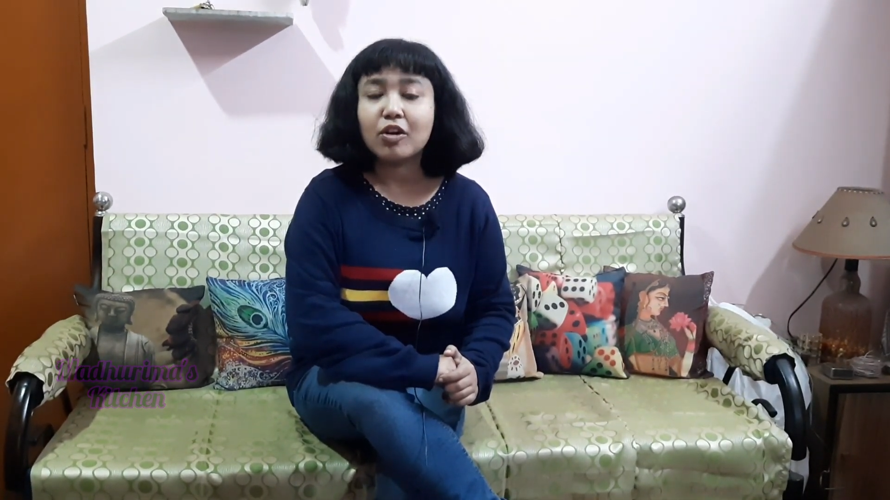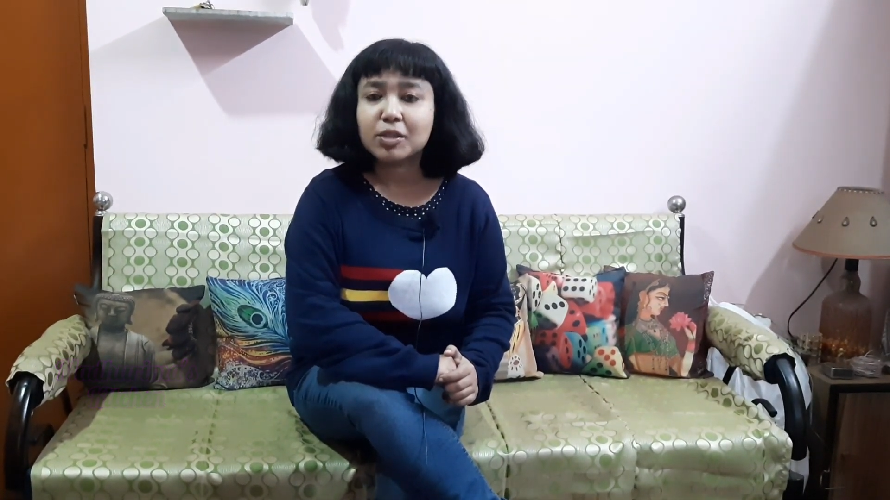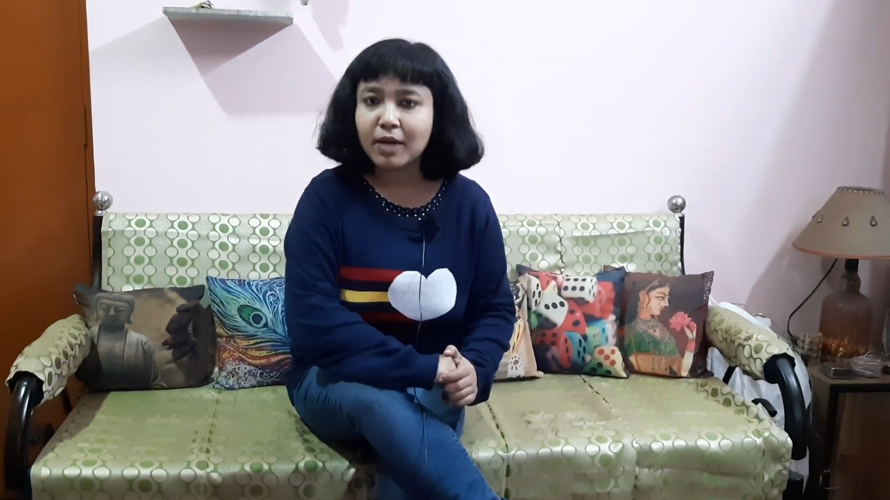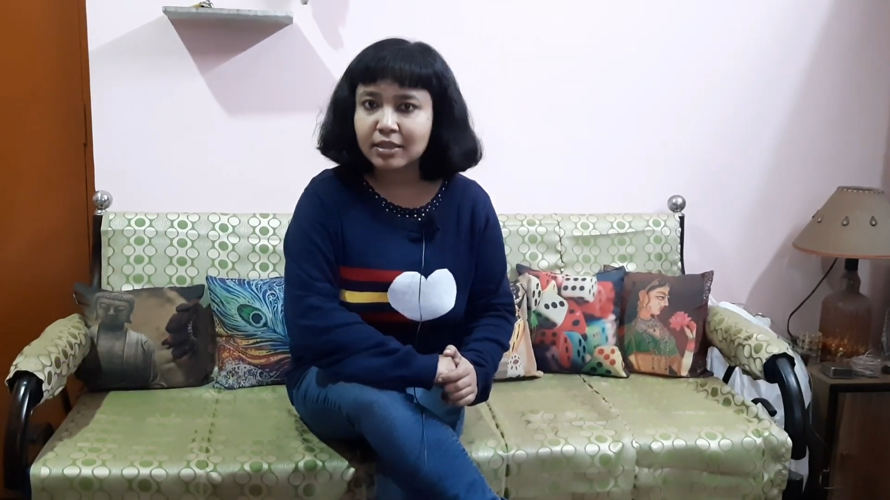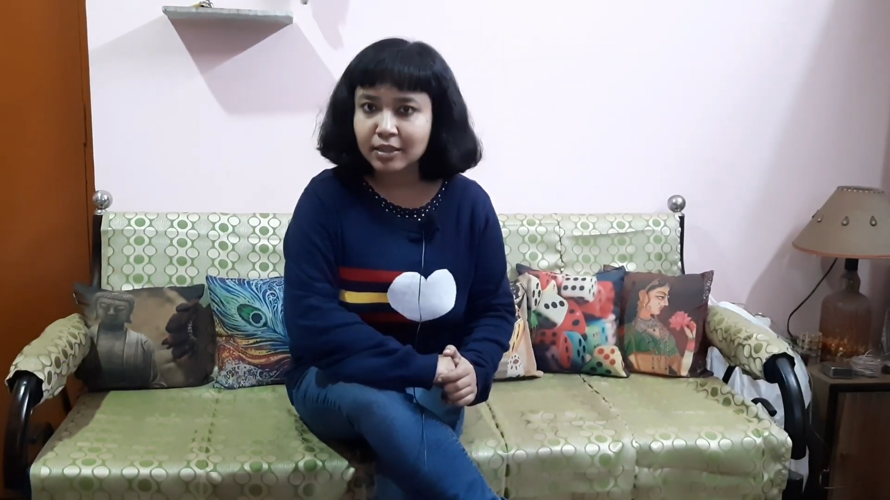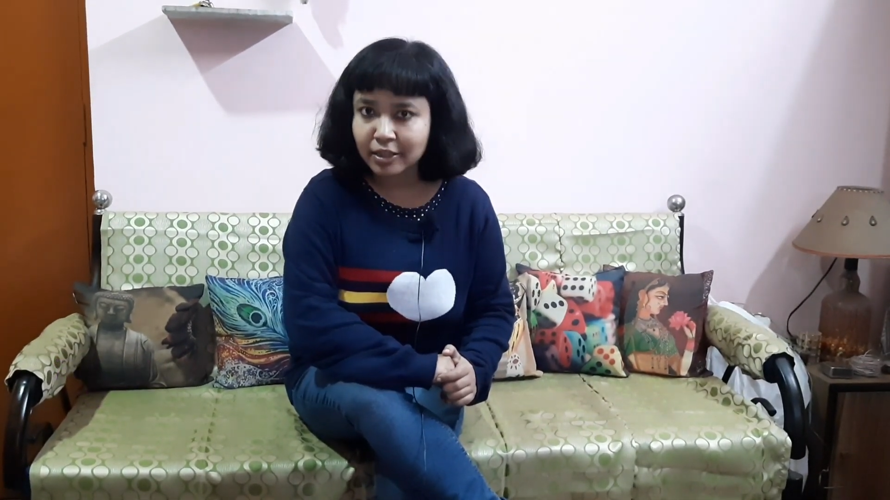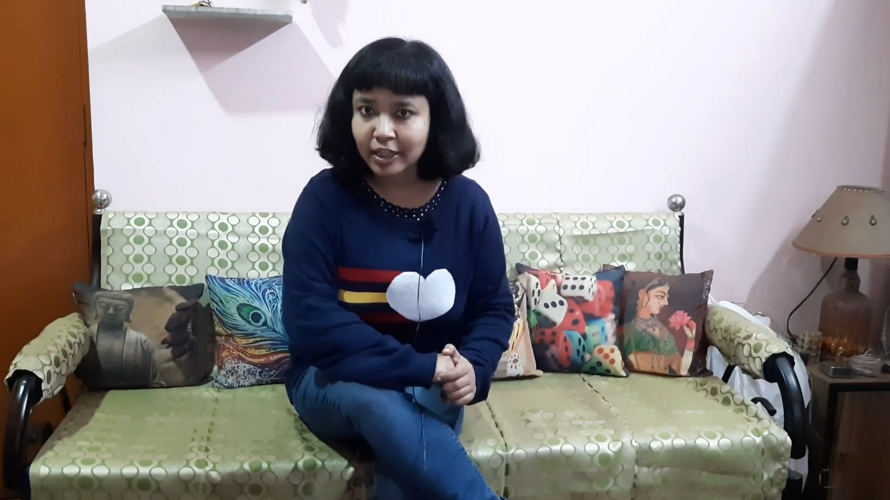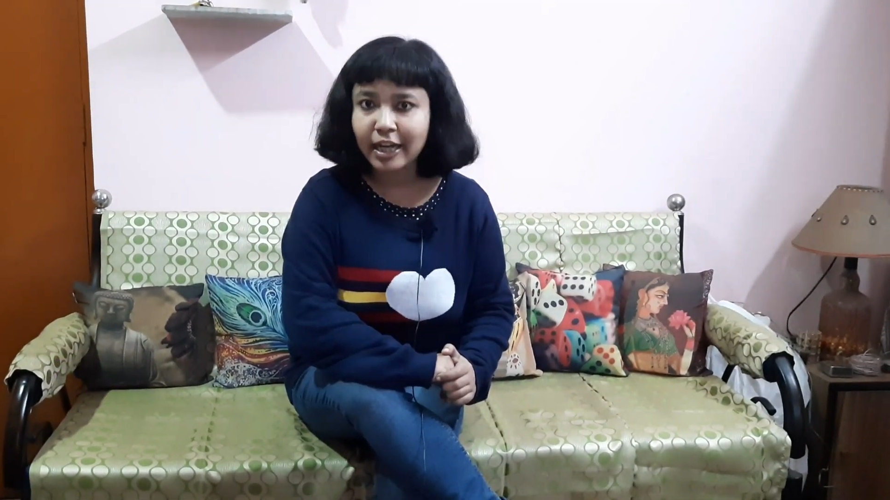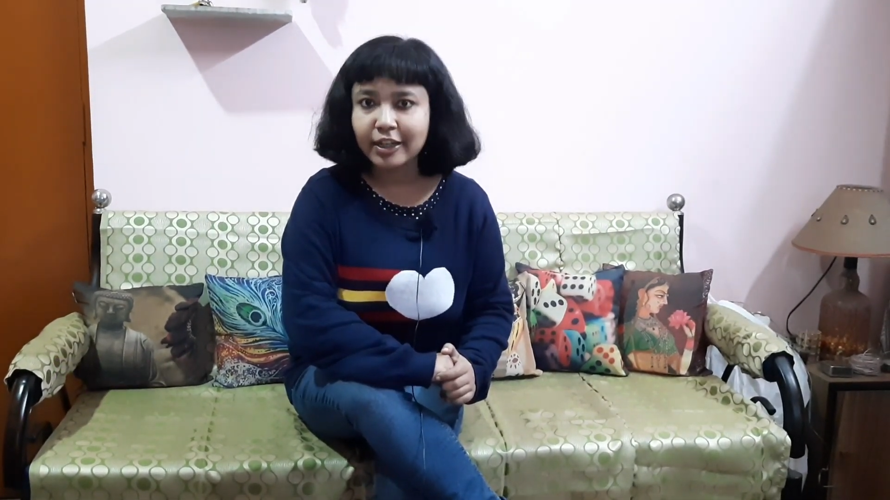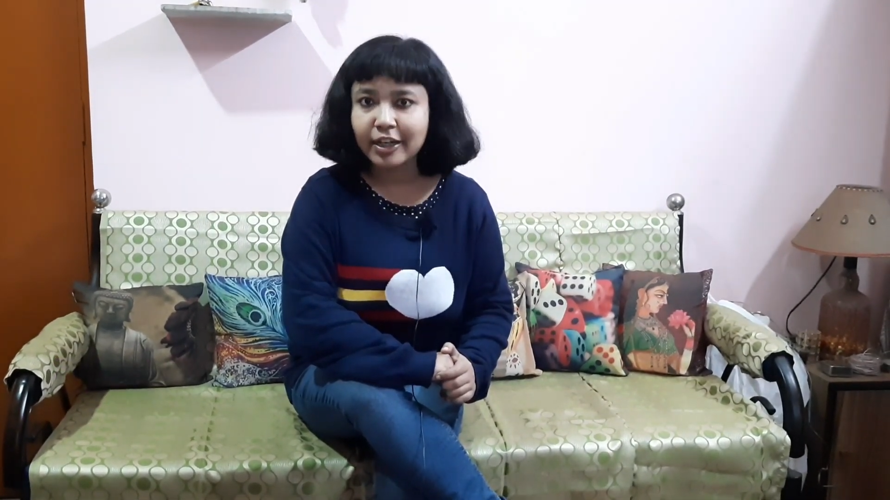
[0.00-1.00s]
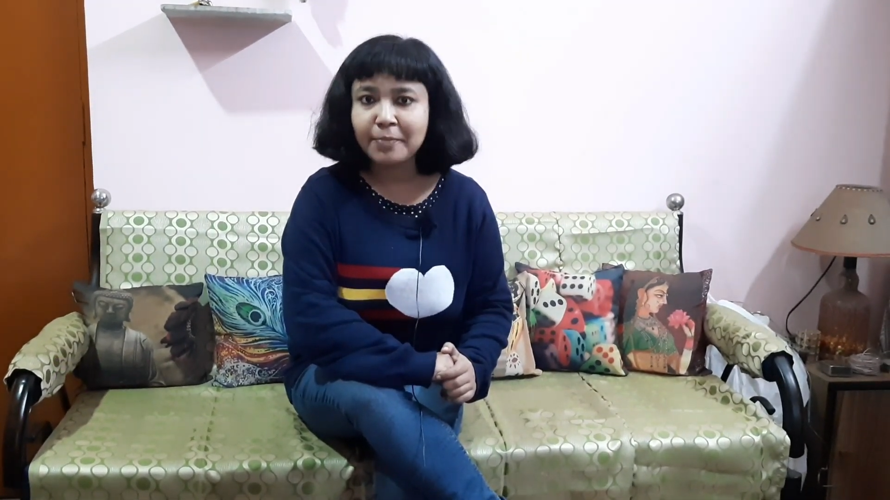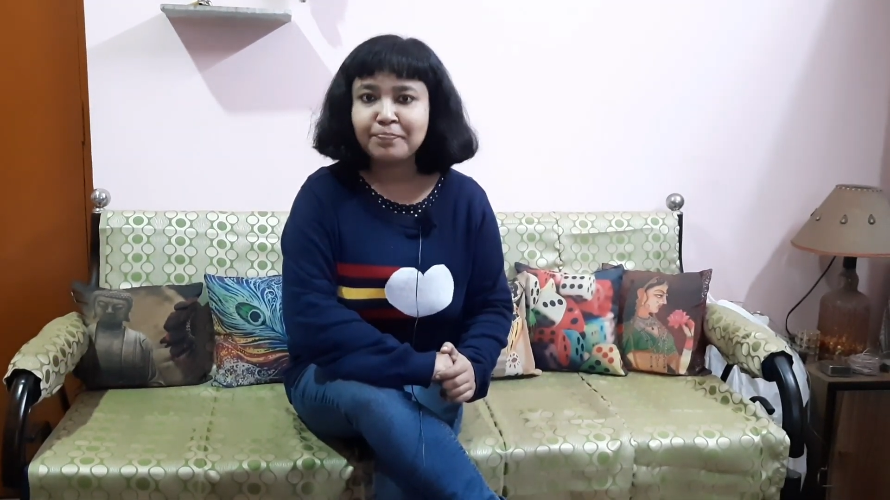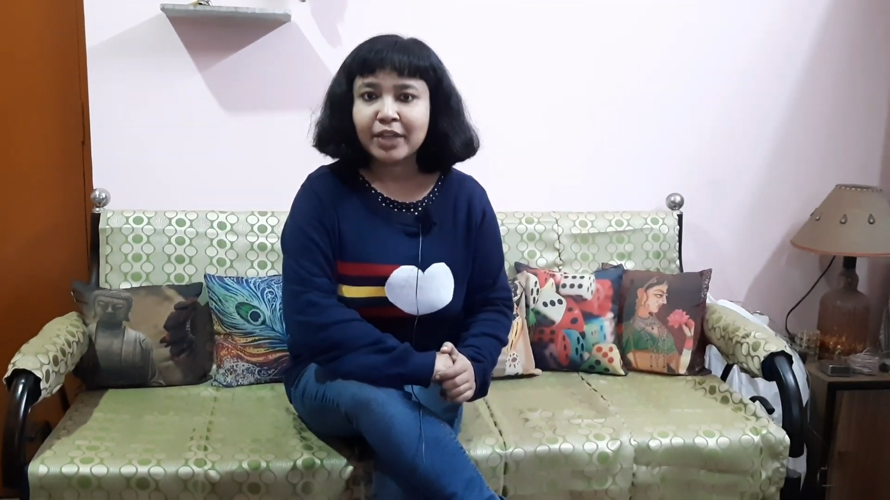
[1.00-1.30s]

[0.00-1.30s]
Bazar area.